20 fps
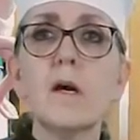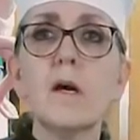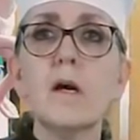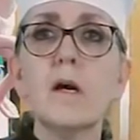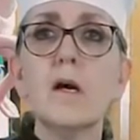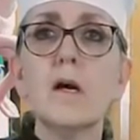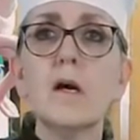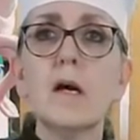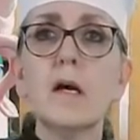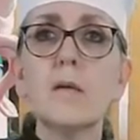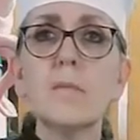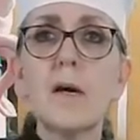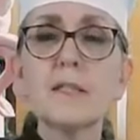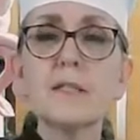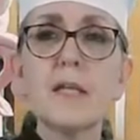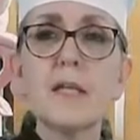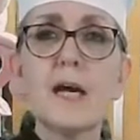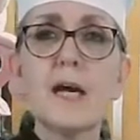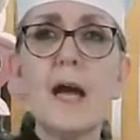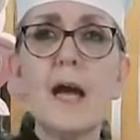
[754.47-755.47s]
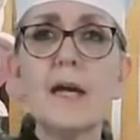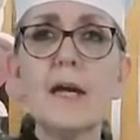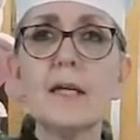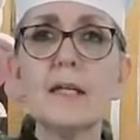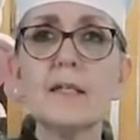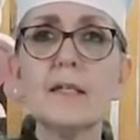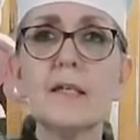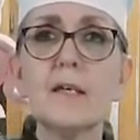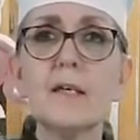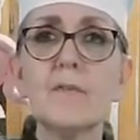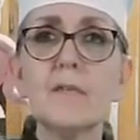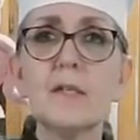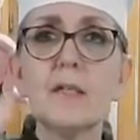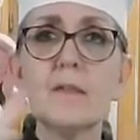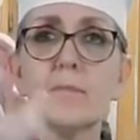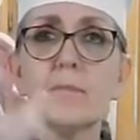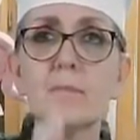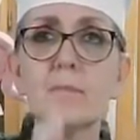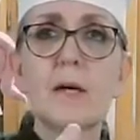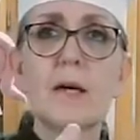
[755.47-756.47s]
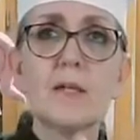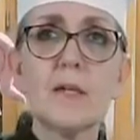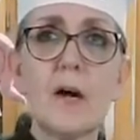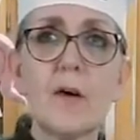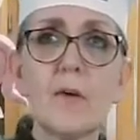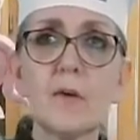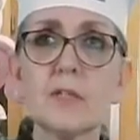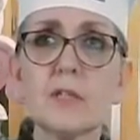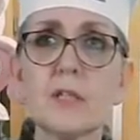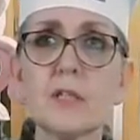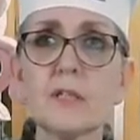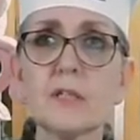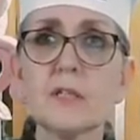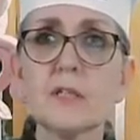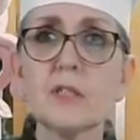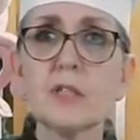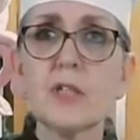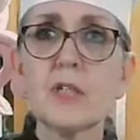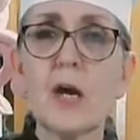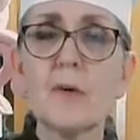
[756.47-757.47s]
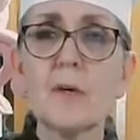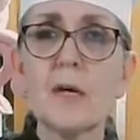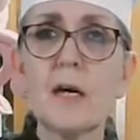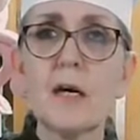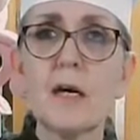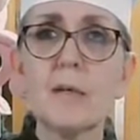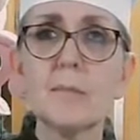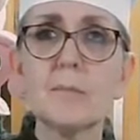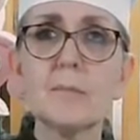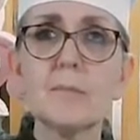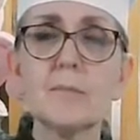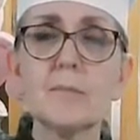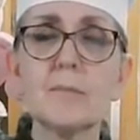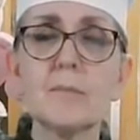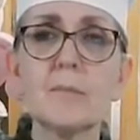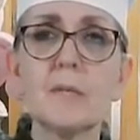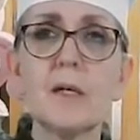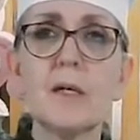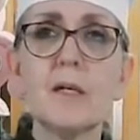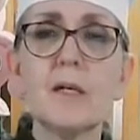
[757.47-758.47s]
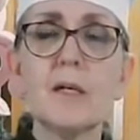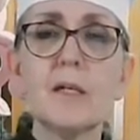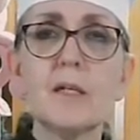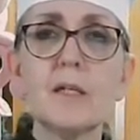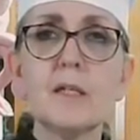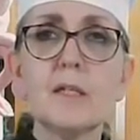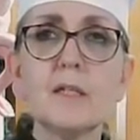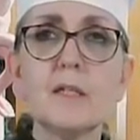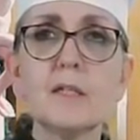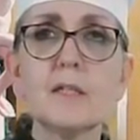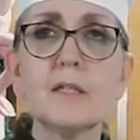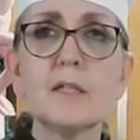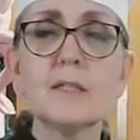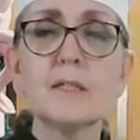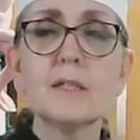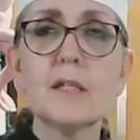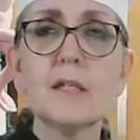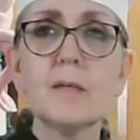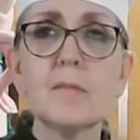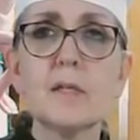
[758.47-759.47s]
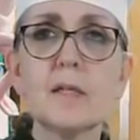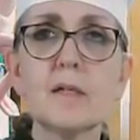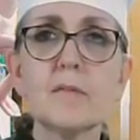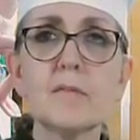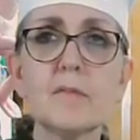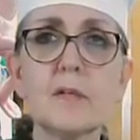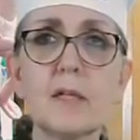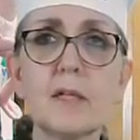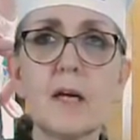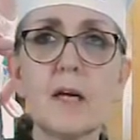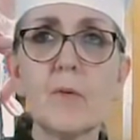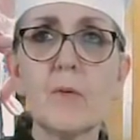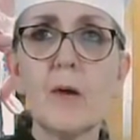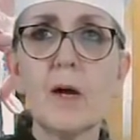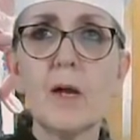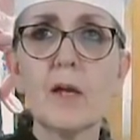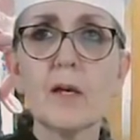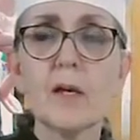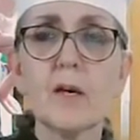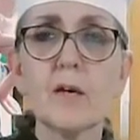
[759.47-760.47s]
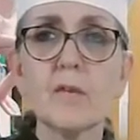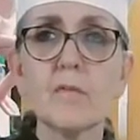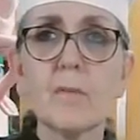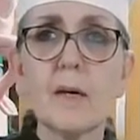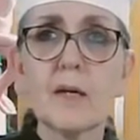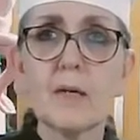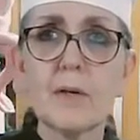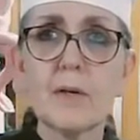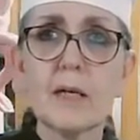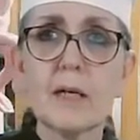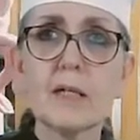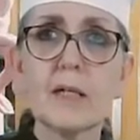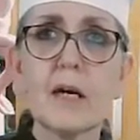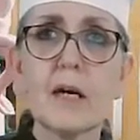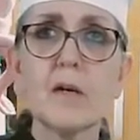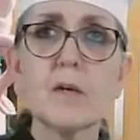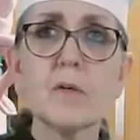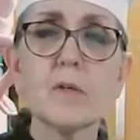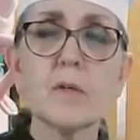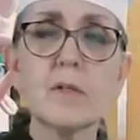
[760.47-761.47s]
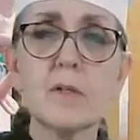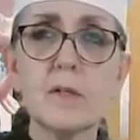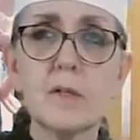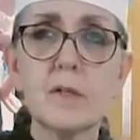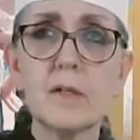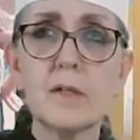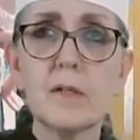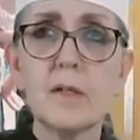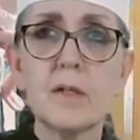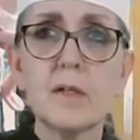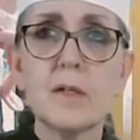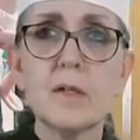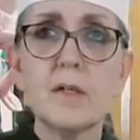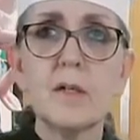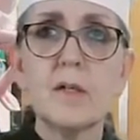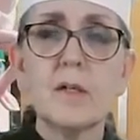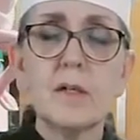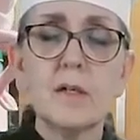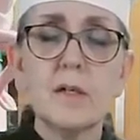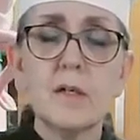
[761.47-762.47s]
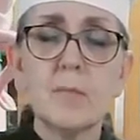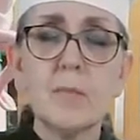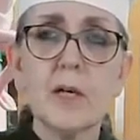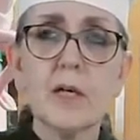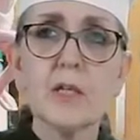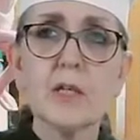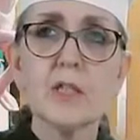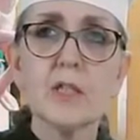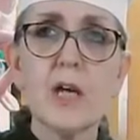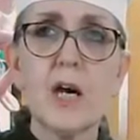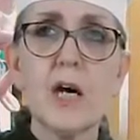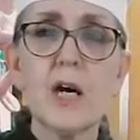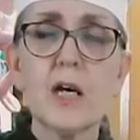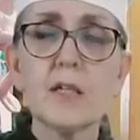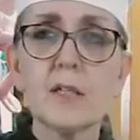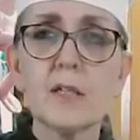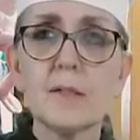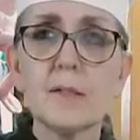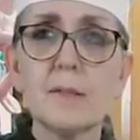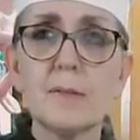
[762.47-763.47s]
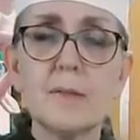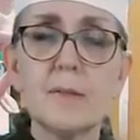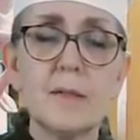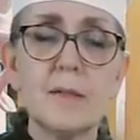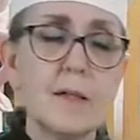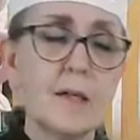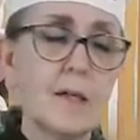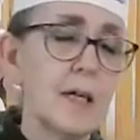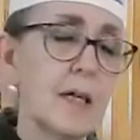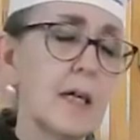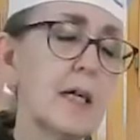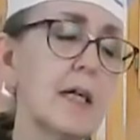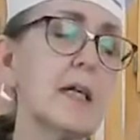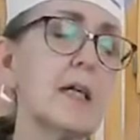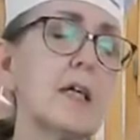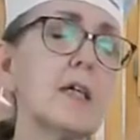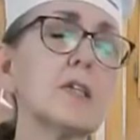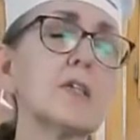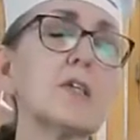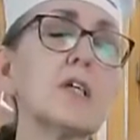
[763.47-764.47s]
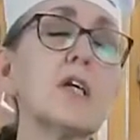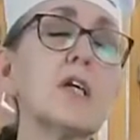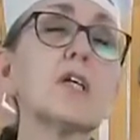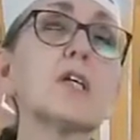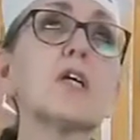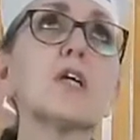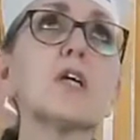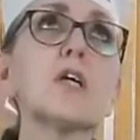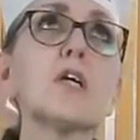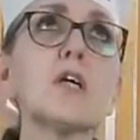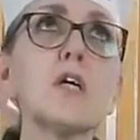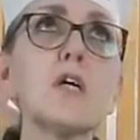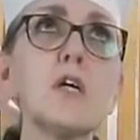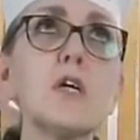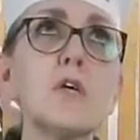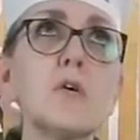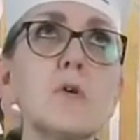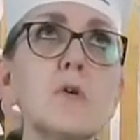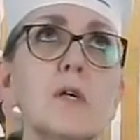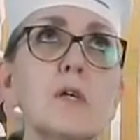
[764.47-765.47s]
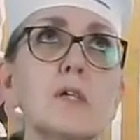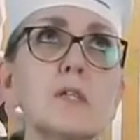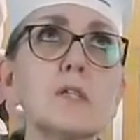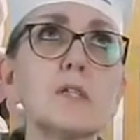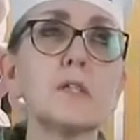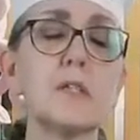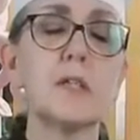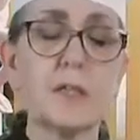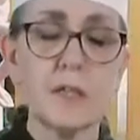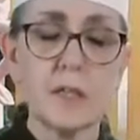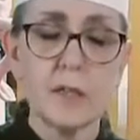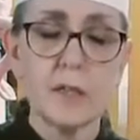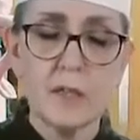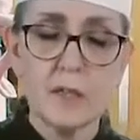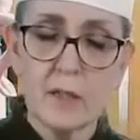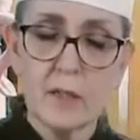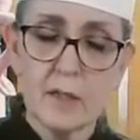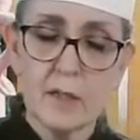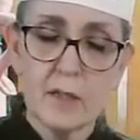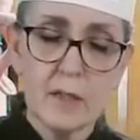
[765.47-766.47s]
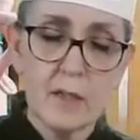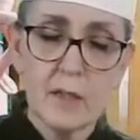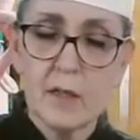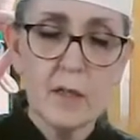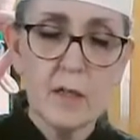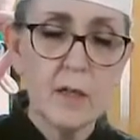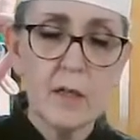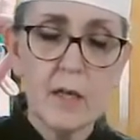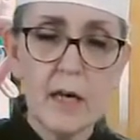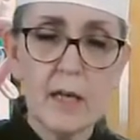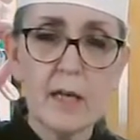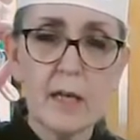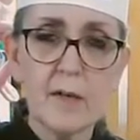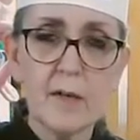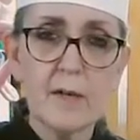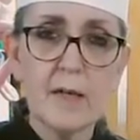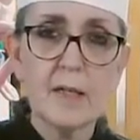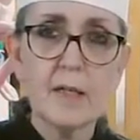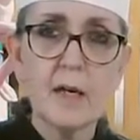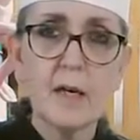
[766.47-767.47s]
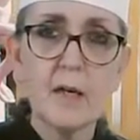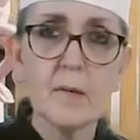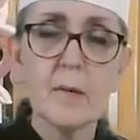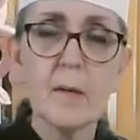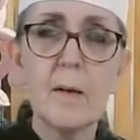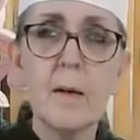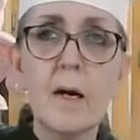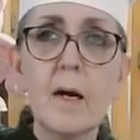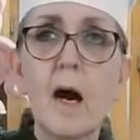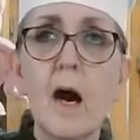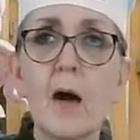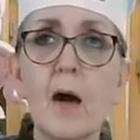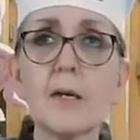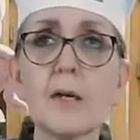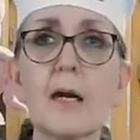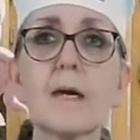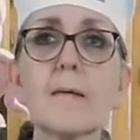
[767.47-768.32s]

Everybody say hey to Tiffany. My daughter just showed up. She sent me a video a while ago of my grand dog, Buckshot. He is the cutest. Oh, I love that dog. Okay.